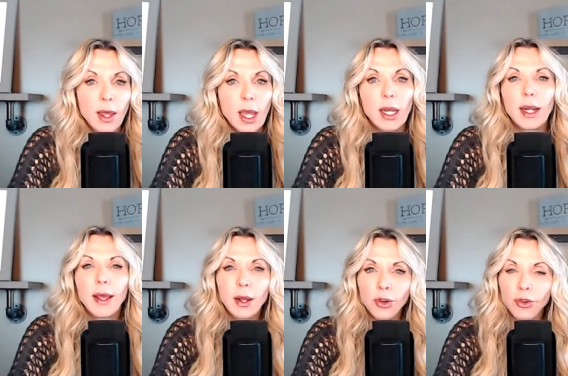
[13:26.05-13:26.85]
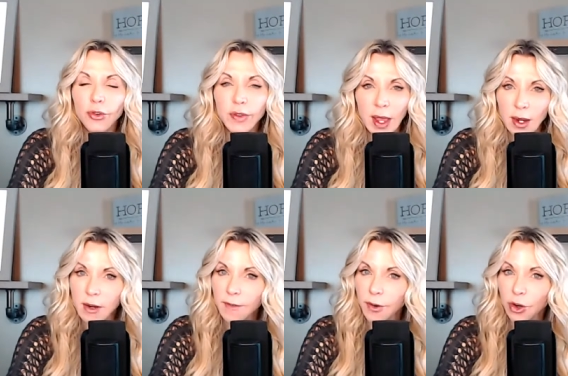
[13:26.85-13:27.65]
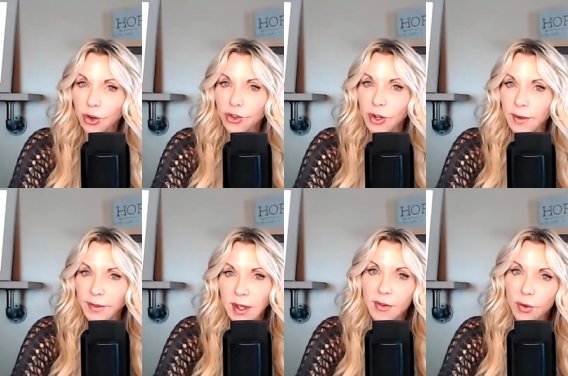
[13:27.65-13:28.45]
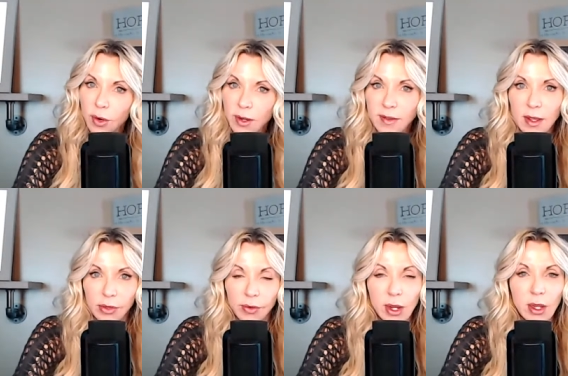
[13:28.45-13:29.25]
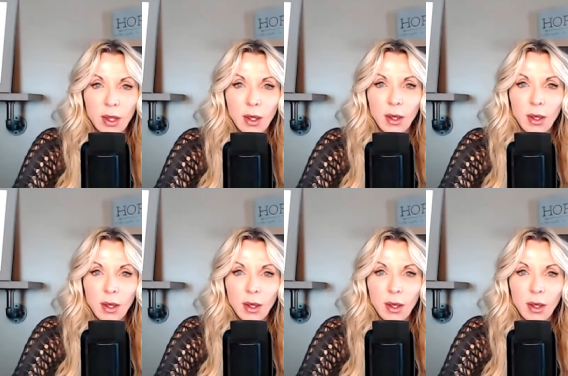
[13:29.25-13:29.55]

and it hinders that conversion of T4 to T3.